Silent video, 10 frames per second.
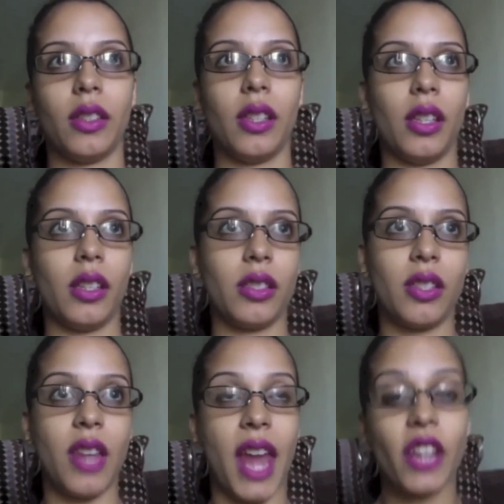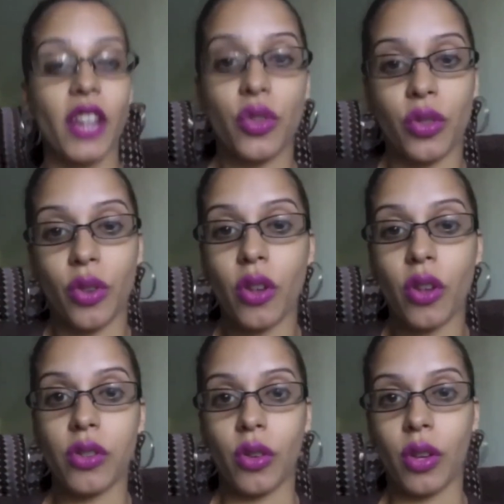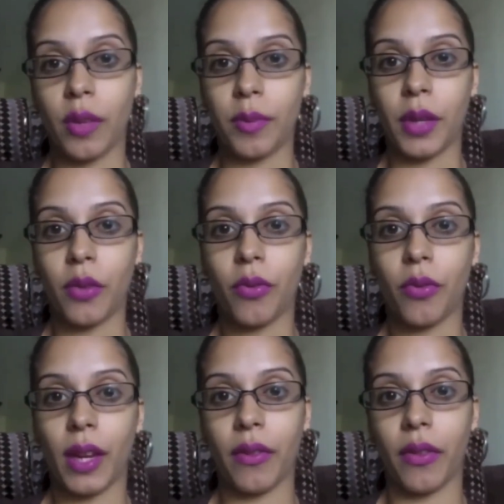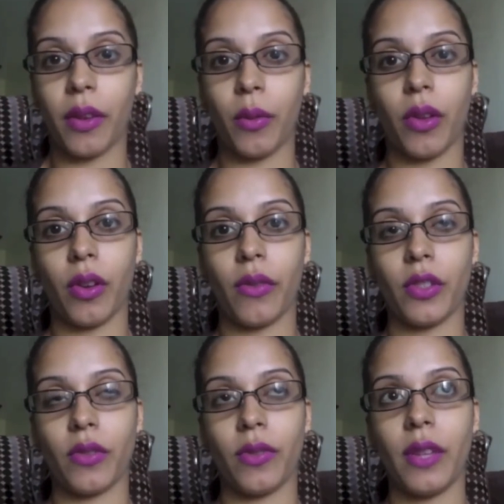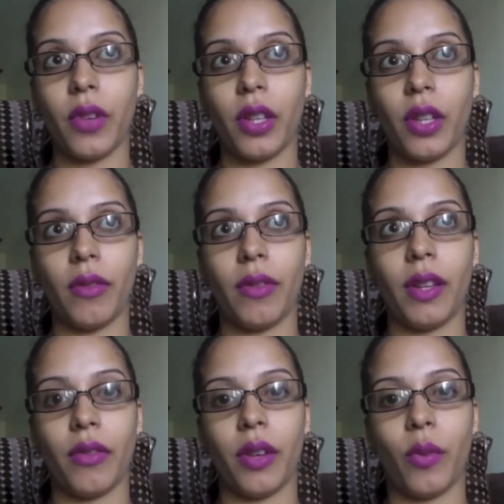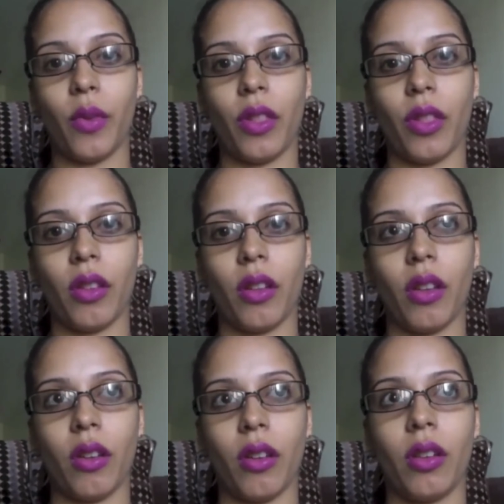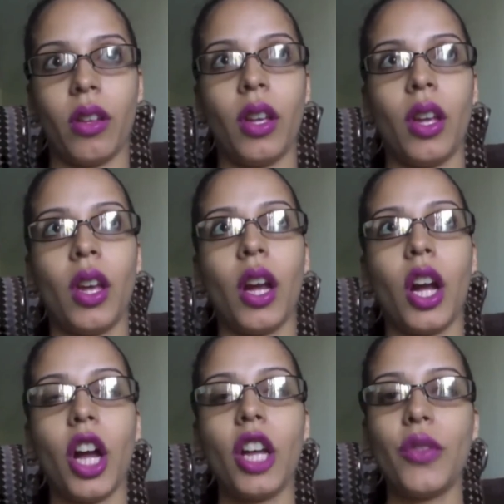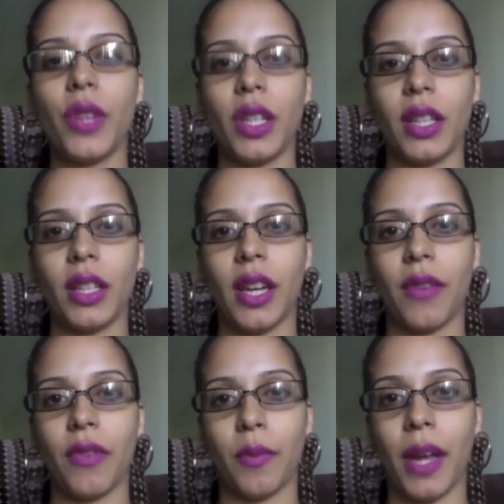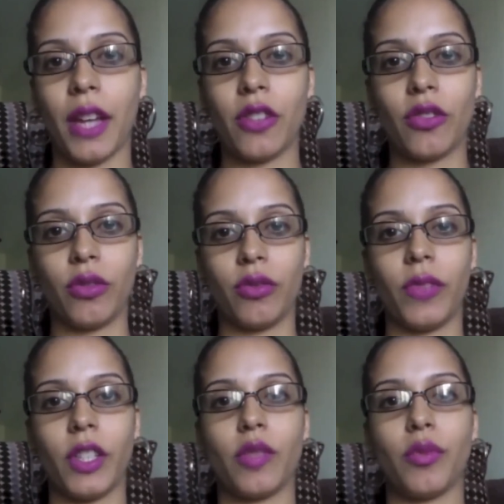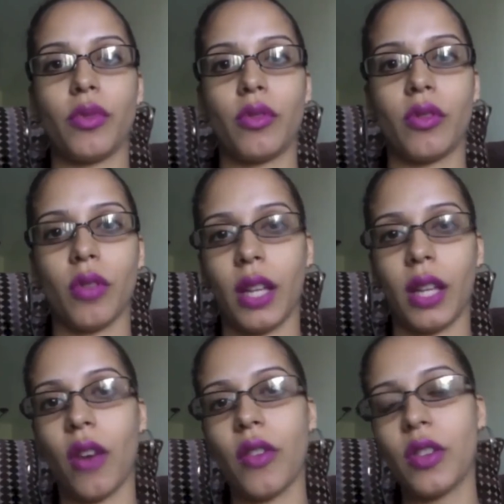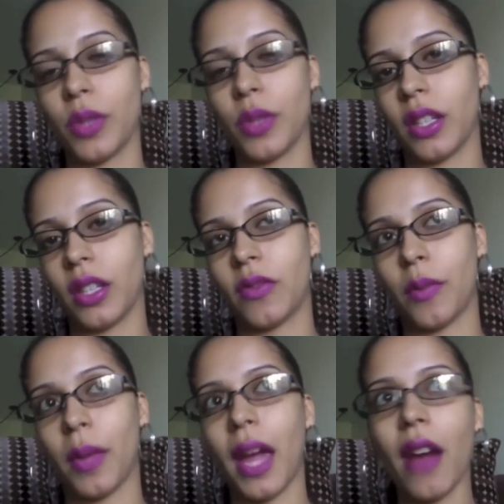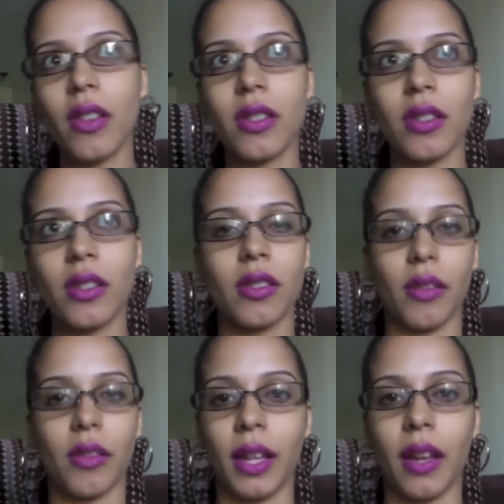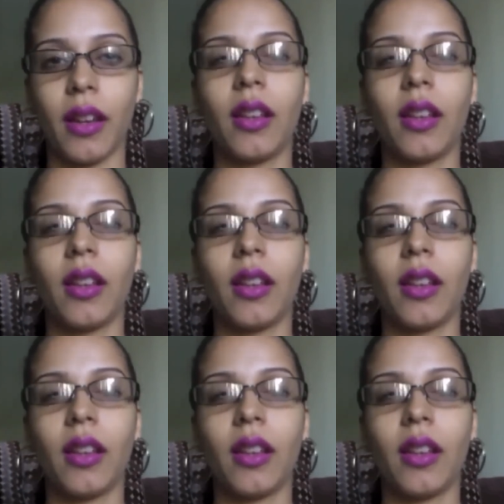It's natural also. They don't flavor it with artificial flavoring. They flavor it with coloring that they get from natural vegetables. So like the orange one, it gets from carrots and stuff like that.